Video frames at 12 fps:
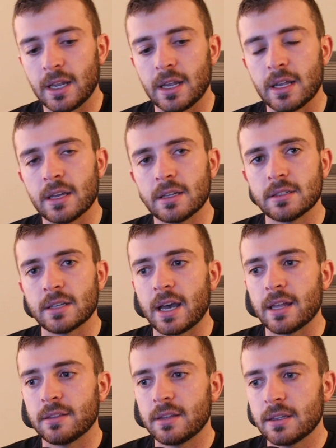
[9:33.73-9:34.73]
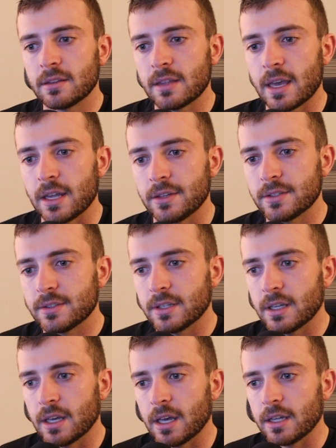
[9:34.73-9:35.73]
And I think that
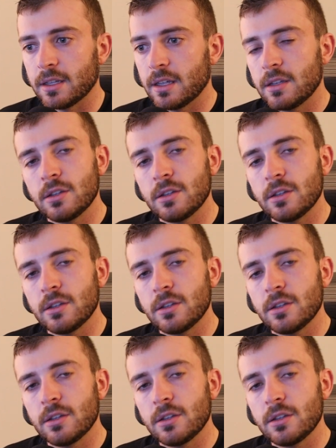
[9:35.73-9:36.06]
uh,